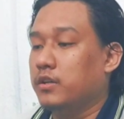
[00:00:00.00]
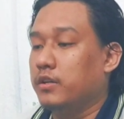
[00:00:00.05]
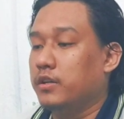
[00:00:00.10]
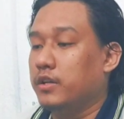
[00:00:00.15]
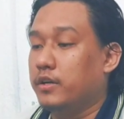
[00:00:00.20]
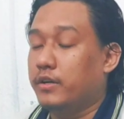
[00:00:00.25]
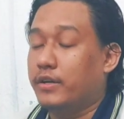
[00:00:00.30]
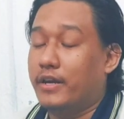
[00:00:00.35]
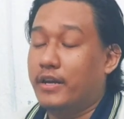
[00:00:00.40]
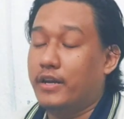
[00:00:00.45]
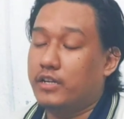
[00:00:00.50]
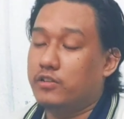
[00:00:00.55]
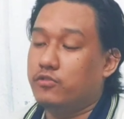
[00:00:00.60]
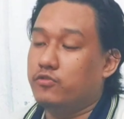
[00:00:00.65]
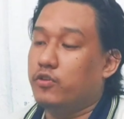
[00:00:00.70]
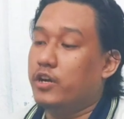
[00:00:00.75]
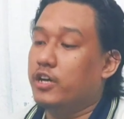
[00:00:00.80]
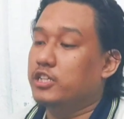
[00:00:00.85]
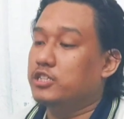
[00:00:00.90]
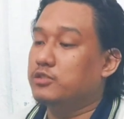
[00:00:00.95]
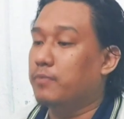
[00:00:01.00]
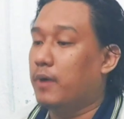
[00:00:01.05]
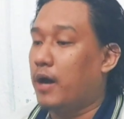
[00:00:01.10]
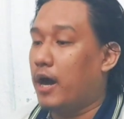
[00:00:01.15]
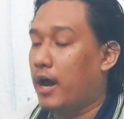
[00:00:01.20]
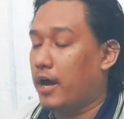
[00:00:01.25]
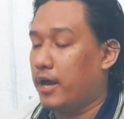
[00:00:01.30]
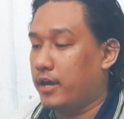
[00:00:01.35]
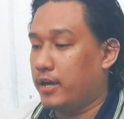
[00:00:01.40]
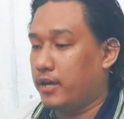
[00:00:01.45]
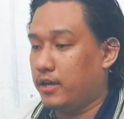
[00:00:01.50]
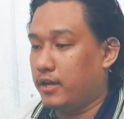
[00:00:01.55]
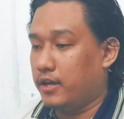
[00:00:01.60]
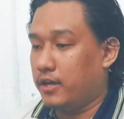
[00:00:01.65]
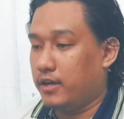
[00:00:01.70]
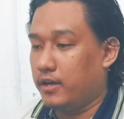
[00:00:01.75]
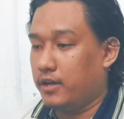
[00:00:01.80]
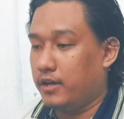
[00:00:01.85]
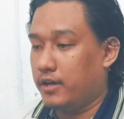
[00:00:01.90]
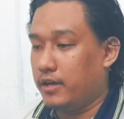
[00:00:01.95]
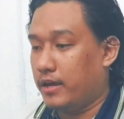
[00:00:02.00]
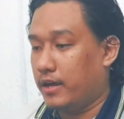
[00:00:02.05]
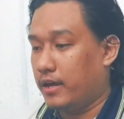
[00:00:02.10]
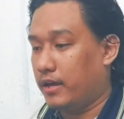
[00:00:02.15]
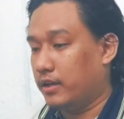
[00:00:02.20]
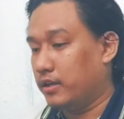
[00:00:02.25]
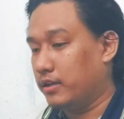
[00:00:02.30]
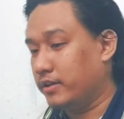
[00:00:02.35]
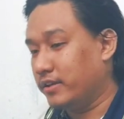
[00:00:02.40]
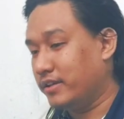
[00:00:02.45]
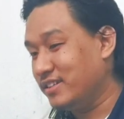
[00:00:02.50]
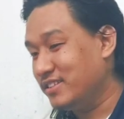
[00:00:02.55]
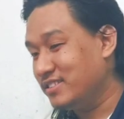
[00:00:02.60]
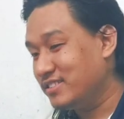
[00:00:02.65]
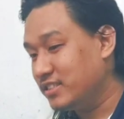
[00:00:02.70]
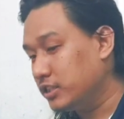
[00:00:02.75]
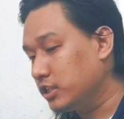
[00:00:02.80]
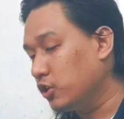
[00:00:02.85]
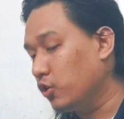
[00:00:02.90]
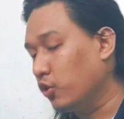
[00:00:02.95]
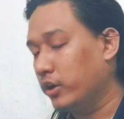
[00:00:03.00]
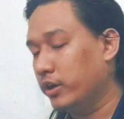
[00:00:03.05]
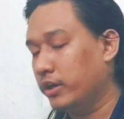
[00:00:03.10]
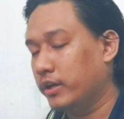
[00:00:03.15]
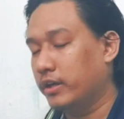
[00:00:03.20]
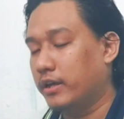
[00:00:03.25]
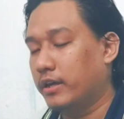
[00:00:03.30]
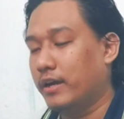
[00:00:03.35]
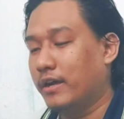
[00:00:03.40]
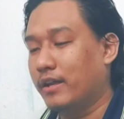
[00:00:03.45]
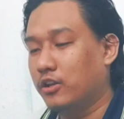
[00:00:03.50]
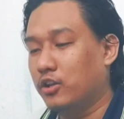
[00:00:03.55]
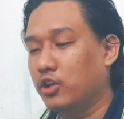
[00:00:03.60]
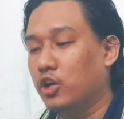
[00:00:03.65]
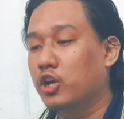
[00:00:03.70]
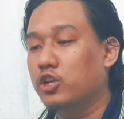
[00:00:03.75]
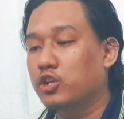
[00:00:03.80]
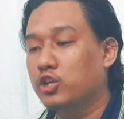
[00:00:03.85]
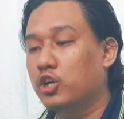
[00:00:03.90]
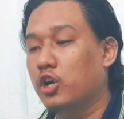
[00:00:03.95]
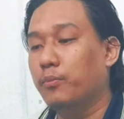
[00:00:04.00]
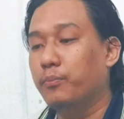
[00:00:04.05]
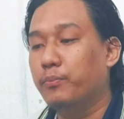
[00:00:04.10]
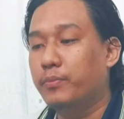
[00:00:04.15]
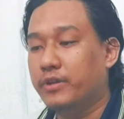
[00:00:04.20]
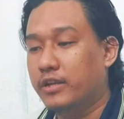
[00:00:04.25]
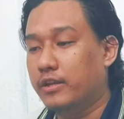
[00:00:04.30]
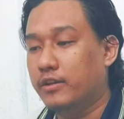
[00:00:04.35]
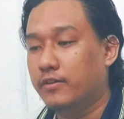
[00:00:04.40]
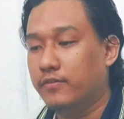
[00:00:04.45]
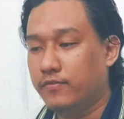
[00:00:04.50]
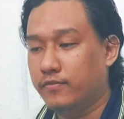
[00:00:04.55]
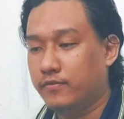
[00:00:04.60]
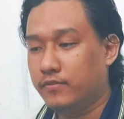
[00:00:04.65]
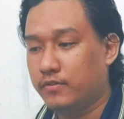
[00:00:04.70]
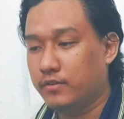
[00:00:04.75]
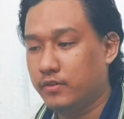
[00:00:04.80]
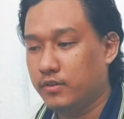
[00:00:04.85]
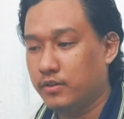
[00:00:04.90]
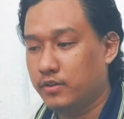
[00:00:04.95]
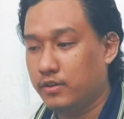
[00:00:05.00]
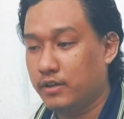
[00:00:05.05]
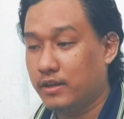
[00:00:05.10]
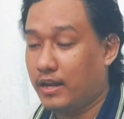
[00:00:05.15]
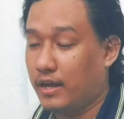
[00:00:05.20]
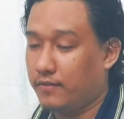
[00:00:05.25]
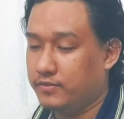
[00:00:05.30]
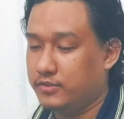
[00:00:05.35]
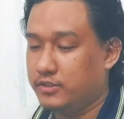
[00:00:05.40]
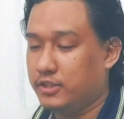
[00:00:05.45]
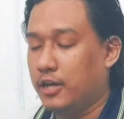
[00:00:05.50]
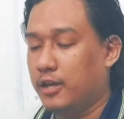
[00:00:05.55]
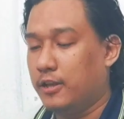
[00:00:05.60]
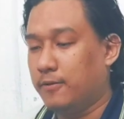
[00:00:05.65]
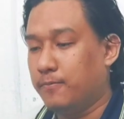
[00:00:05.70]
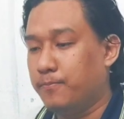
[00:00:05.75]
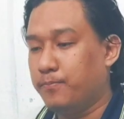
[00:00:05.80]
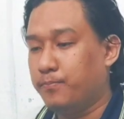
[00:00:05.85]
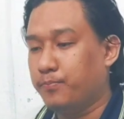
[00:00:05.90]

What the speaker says: They are characterized by an easygoing and non-competitive lifestyle.